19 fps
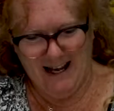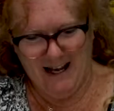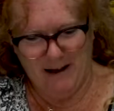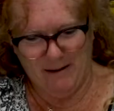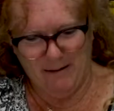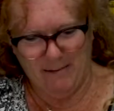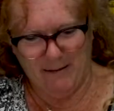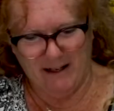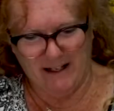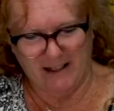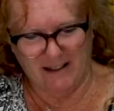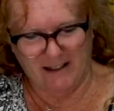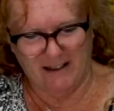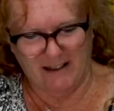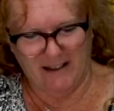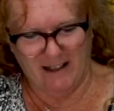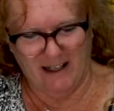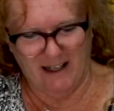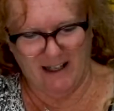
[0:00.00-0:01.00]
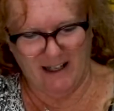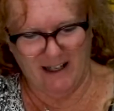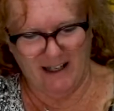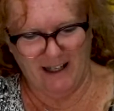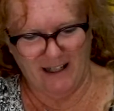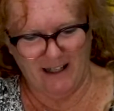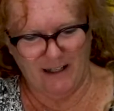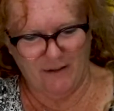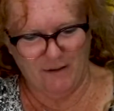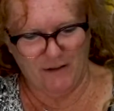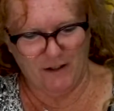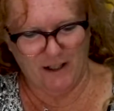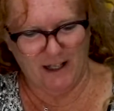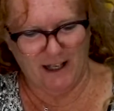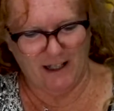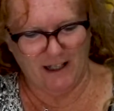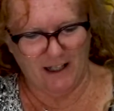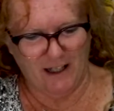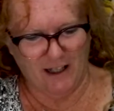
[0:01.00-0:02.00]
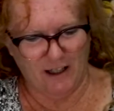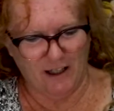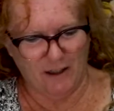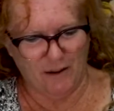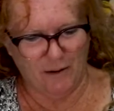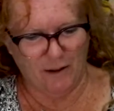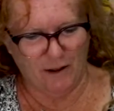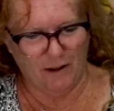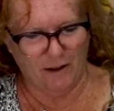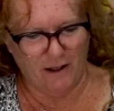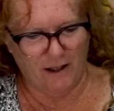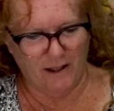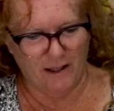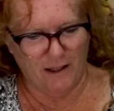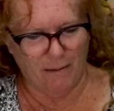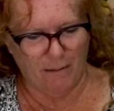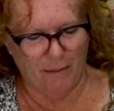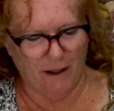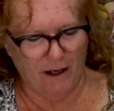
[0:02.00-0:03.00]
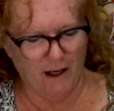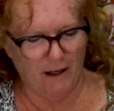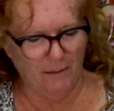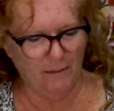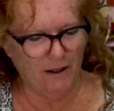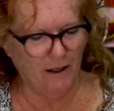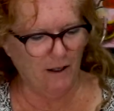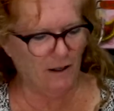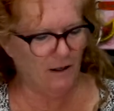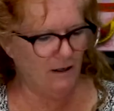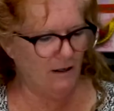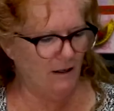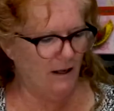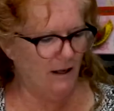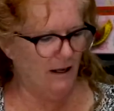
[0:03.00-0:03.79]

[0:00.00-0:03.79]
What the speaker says: And make a line of tacky glue across the bottom here.